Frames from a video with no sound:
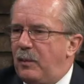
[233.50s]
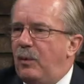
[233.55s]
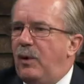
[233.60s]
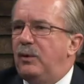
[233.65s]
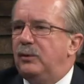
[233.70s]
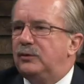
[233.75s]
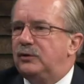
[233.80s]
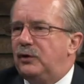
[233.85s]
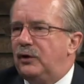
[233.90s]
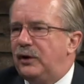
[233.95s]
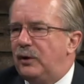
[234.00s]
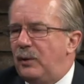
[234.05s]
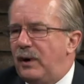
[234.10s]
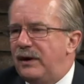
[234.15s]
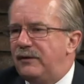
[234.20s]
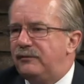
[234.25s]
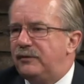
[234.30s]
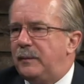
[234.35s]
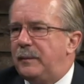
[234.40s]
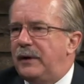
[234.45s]
won't turn away
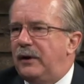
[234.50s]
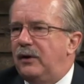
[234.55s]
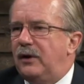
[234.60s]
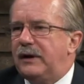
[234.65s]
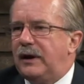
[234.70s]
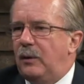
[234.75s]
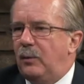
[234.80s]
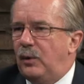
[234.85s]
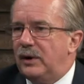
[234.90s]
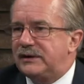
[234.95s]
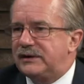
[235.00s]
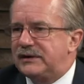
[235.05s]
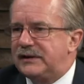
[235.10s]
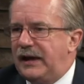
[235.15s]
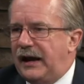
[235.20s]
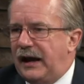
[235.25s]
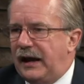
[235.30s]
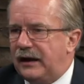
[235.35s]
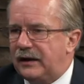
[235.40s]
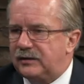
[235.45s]
from and look at what's
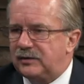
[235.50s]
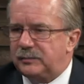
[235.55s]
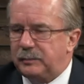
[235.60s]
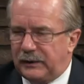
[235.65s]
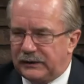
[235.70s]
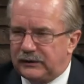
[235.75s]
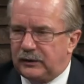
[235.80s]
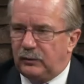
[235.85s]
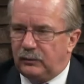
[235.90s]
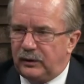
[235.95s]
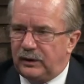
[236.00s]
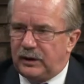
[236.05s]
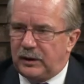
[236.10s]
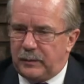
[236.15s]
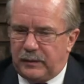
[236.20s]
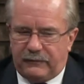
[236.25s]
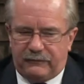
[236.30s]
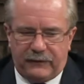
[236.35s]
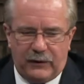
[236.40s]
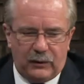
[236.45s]
next, but mm-hmm. they'll really
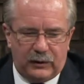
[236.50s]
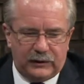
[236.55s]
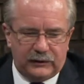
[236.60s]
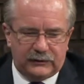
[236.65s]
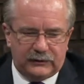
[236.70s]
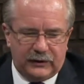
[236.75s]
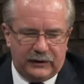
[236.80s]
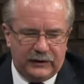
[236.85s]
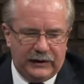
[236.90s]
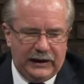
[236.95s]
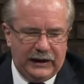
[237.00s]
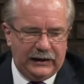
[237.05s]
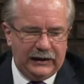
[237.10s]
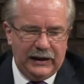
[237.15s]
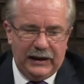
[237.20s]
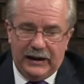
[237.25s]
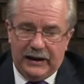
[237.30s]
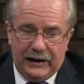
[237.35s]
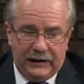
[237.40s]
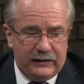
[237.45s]
be focused on that.
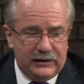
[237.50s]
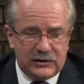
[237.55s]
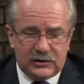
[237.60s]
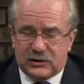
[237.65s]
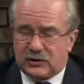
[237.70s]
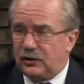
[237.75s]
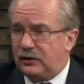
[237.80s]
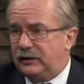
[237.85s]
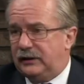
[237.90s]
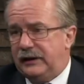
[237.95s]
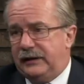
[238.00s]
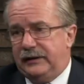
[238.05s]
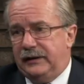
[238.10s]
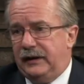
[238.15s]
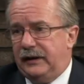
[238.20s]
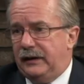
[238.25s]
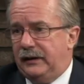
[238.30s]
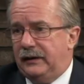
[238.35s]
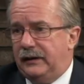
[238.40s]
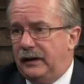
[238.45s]
And this certainly
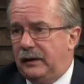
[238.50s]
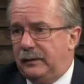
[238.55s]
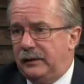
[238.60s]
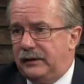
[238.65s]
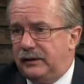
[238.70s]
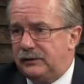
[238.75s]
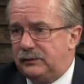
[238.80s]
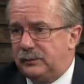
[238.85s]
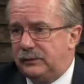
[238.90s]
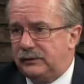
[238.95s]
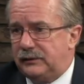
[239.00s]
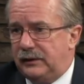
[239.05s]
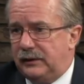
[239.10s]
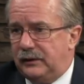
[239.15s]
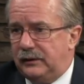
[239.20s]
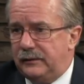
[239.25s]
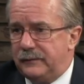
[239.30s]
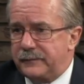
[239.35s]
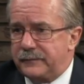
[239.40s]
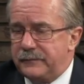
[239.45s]
did it. I mean, okay. This was
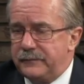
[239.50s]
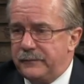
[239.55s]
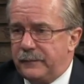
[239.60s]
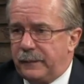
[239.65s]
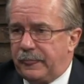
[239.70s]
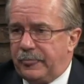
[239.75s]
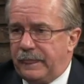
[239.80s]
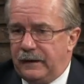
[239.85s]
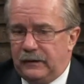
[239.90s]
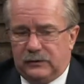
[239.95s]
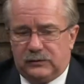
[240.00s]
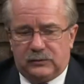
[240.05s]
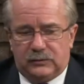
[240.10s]
a, you know, this